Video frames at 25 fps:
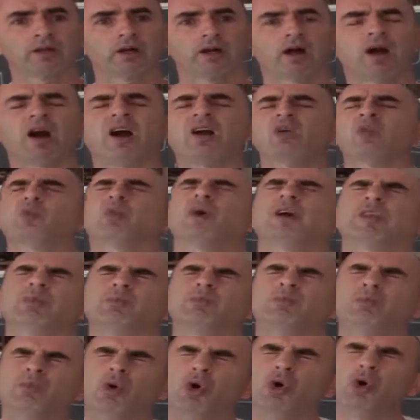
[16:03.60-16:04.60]
I want
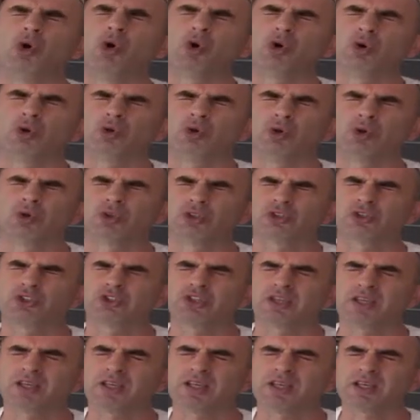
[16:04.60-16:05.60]
more, Lord
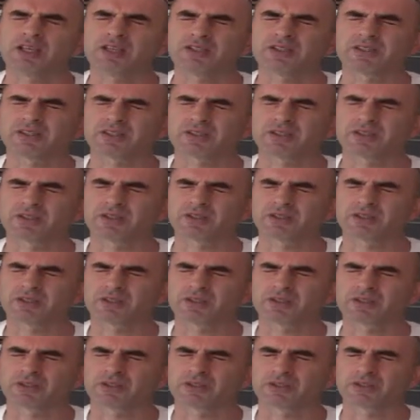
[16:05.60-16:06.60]

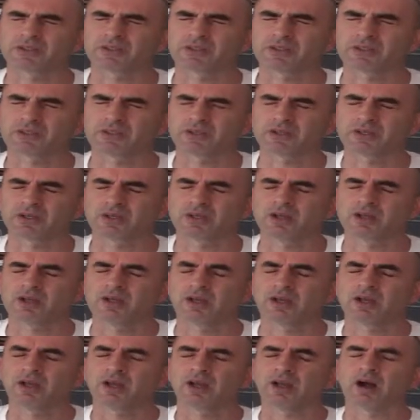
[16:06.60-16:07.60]
Jesus.
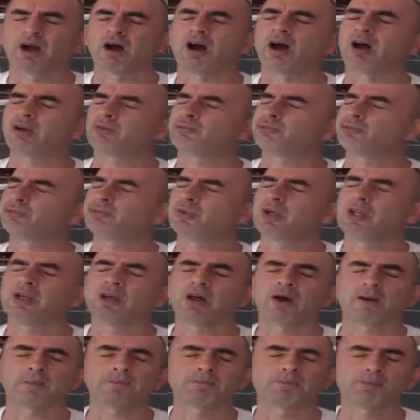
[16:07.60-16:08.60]
I feel
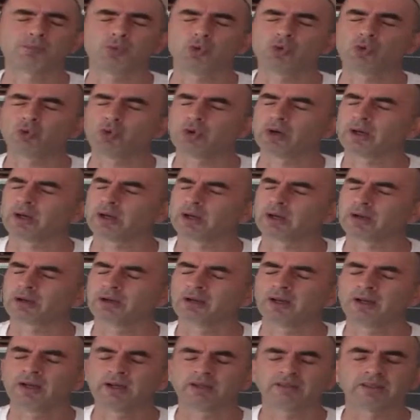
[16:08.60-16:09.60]
I'm poor.
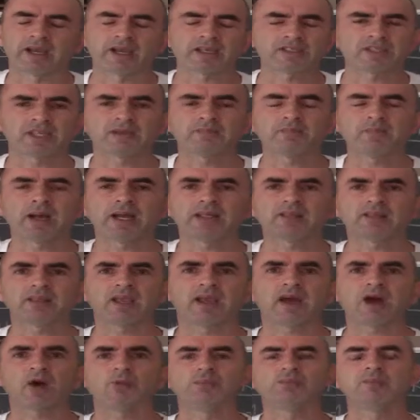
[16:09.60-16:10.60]
Doesn't matter
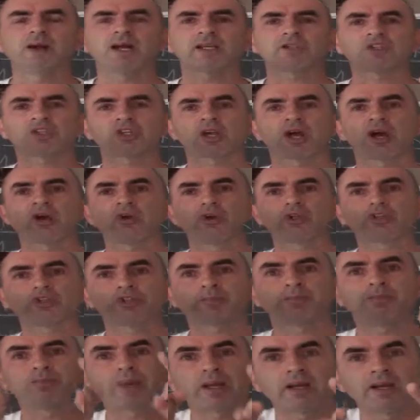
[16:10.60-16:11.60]
how much Holy
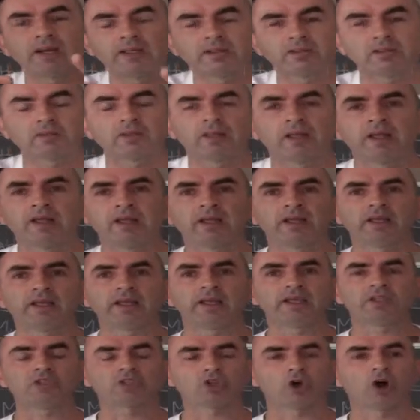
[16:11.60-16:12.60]
Spirit
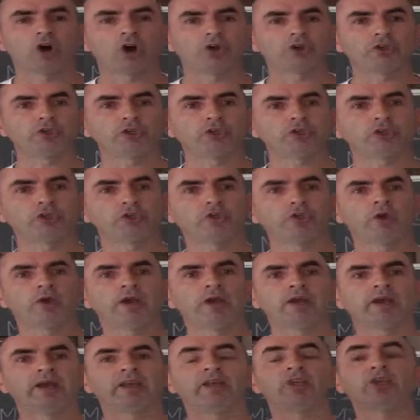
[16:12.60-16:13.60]
is on you.
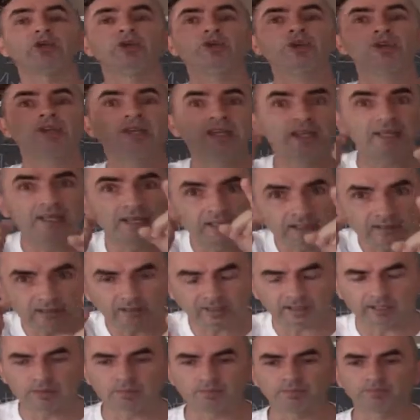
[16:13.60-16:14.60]
You need
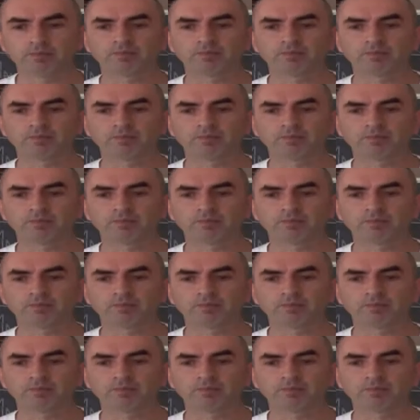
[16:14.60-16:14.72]
Him.